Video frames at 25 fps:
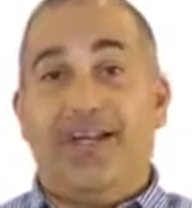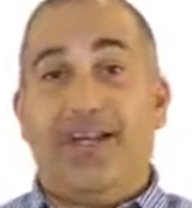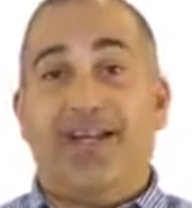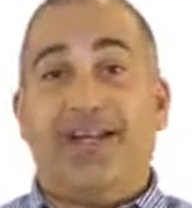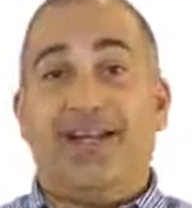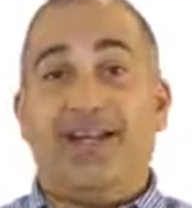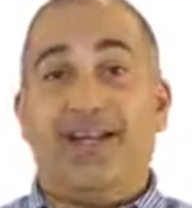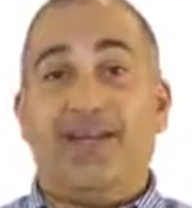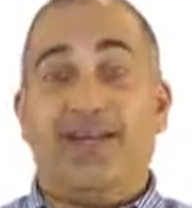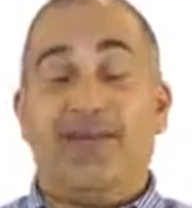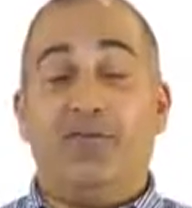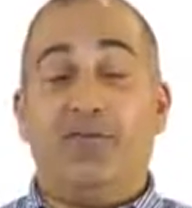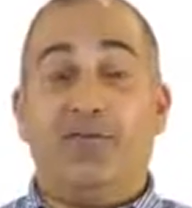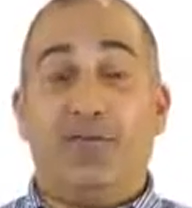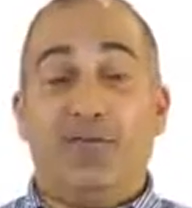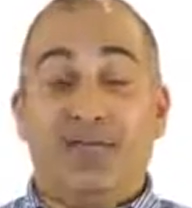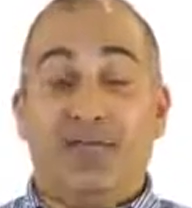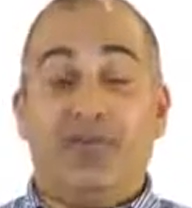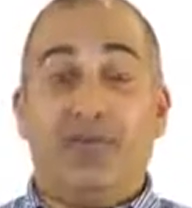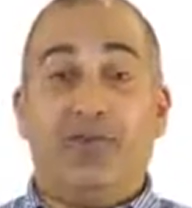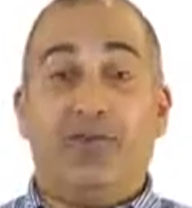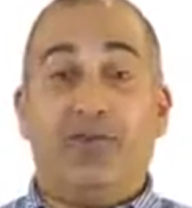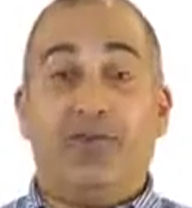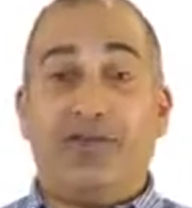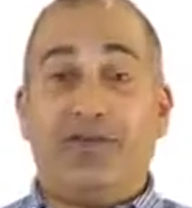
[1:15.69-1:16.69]
And then
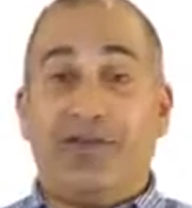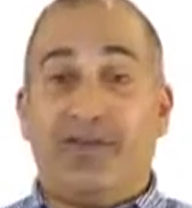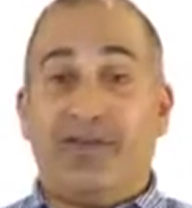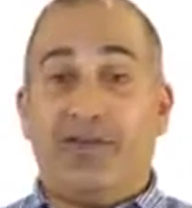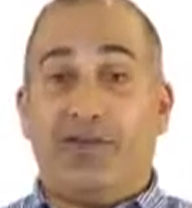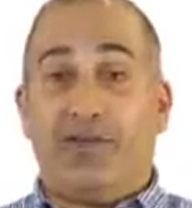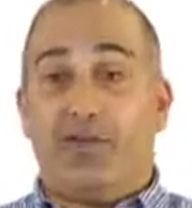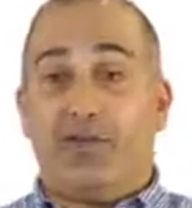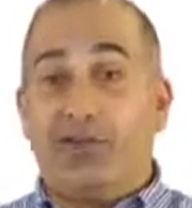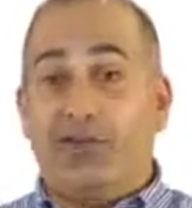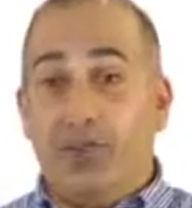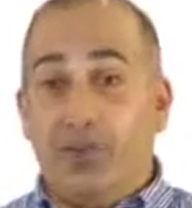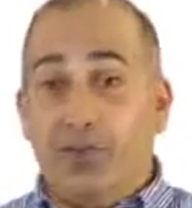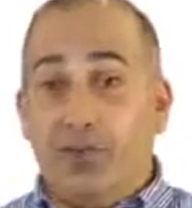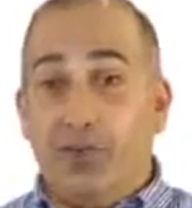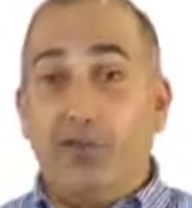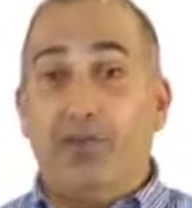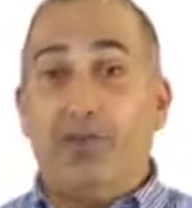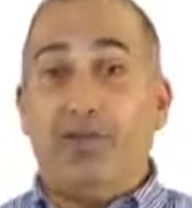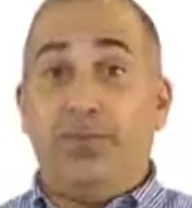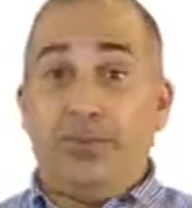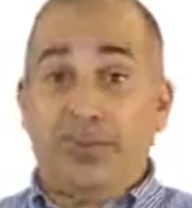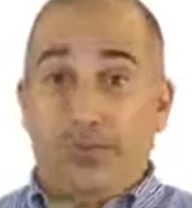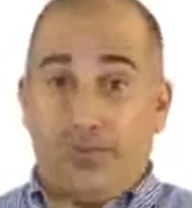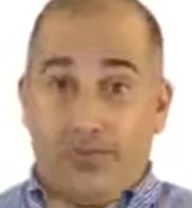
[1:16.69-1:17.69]
we looked at
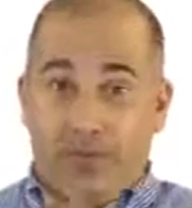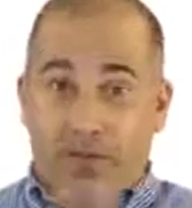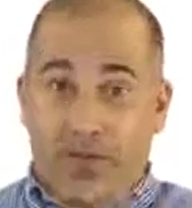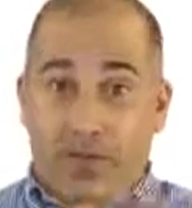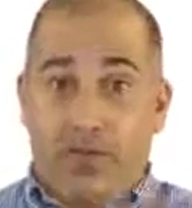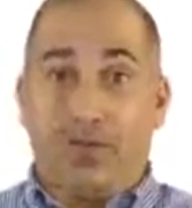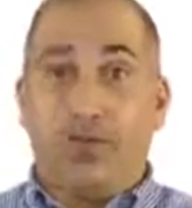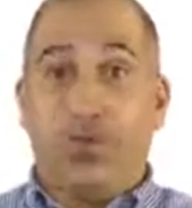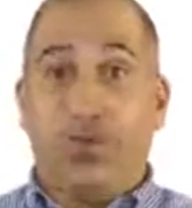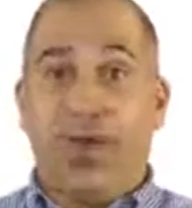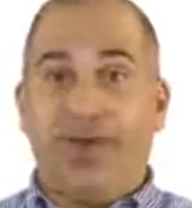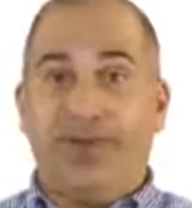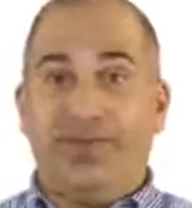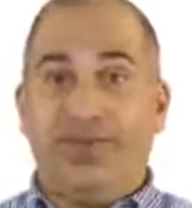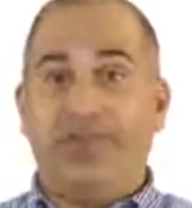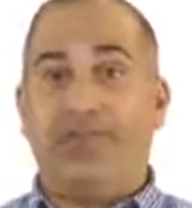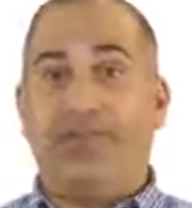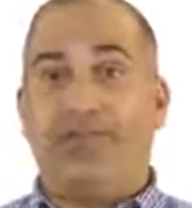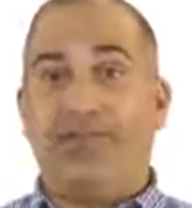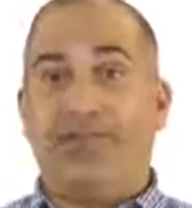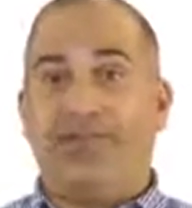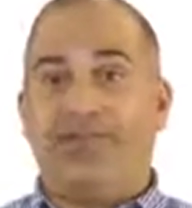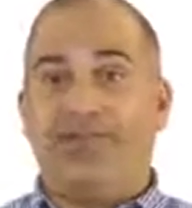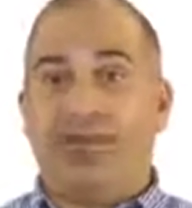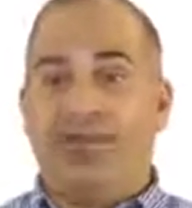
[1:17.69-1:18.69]
two equations
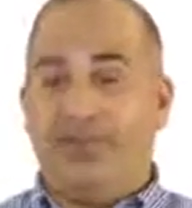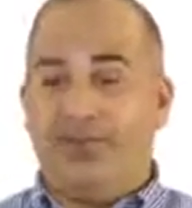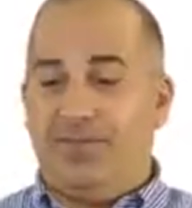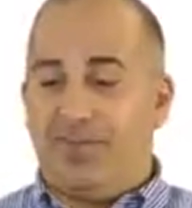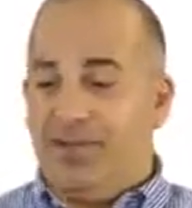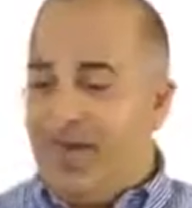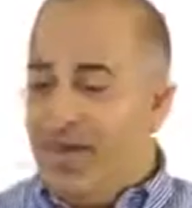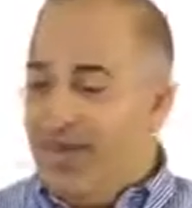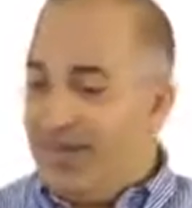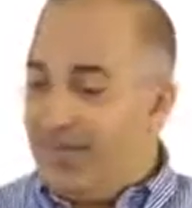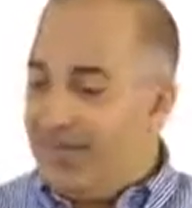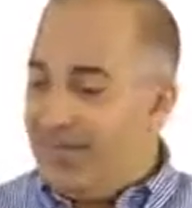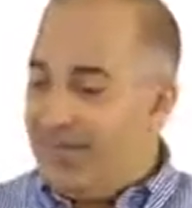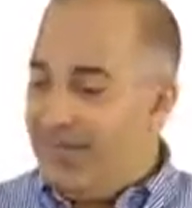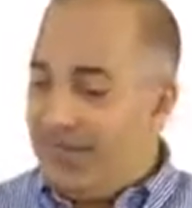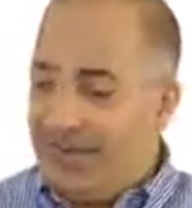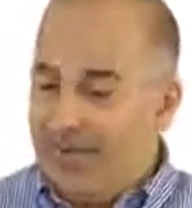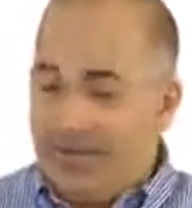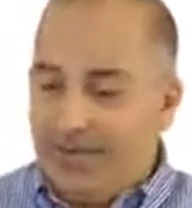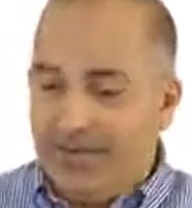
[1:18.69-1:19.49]
at the same time.